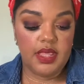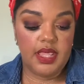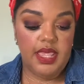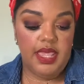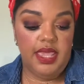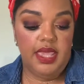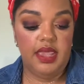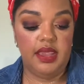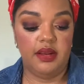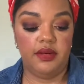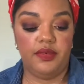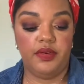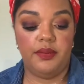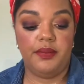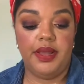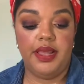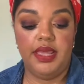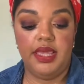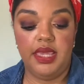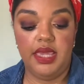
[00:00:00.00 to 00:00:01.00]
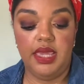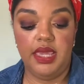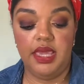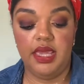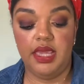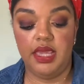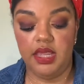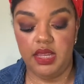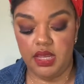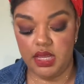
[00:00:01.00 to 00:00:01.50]
And for my E,
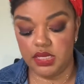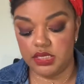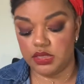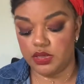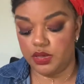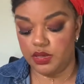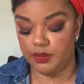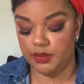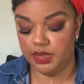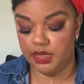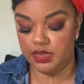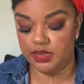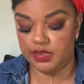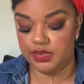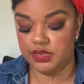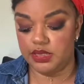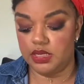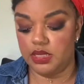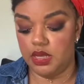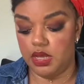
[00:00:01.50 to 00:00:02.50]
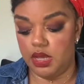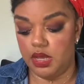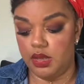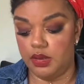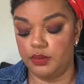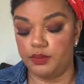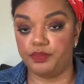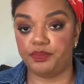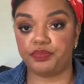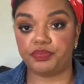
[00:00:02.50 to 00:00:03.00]
it's going to be this
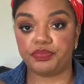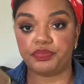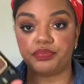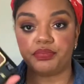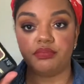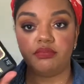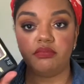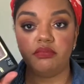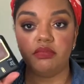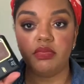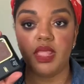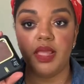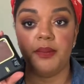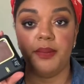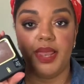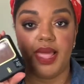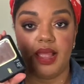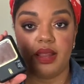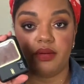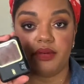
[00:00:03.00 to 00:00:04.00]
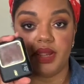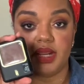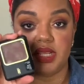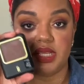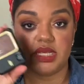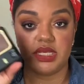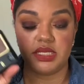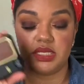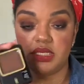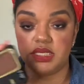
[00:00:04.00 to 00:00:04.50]
um, Black
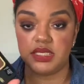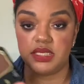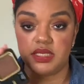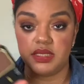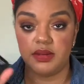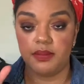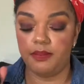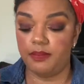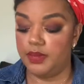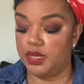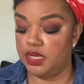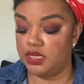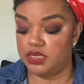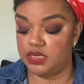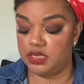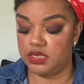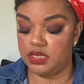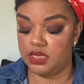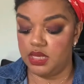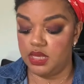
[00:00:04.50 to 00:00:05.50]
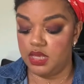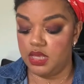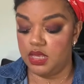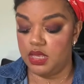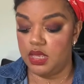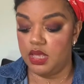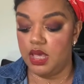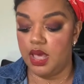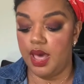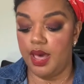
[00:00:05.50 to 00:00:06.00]
Radiance. It's
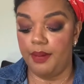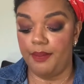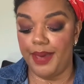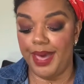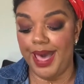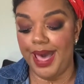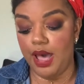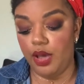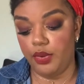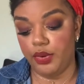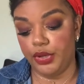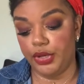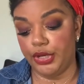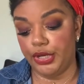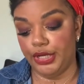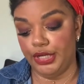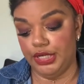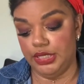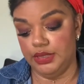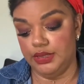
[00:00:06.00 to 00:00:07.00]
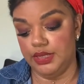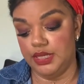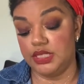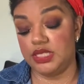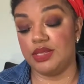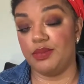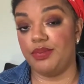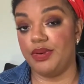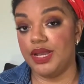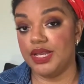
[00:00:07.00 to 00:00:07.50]
a powder. It's a
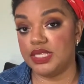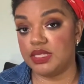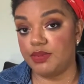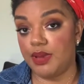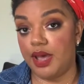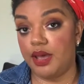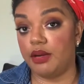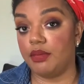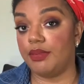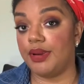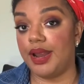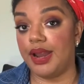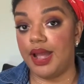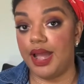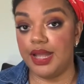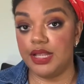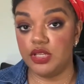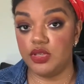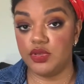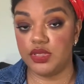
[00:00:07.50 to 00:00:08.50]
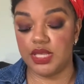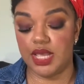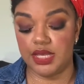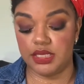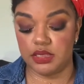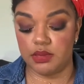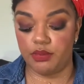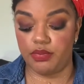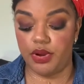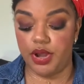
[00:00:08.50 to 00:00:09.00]
pressed powder, but I use it as
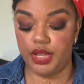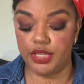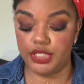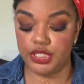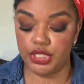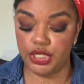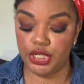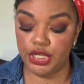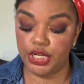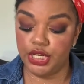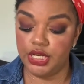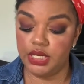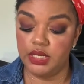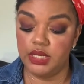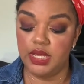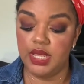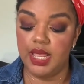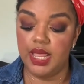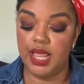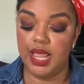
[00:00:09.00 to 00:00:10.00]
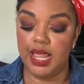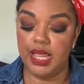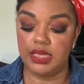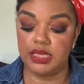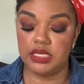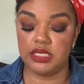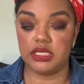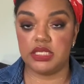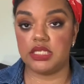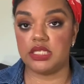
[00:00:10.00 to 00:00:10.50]
a bronzer. And
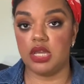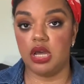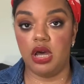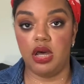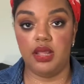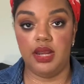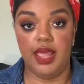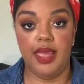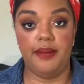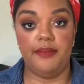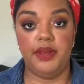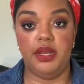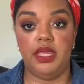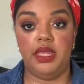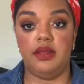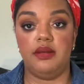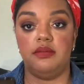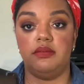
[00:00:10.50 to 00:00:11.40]
this is called Ebony.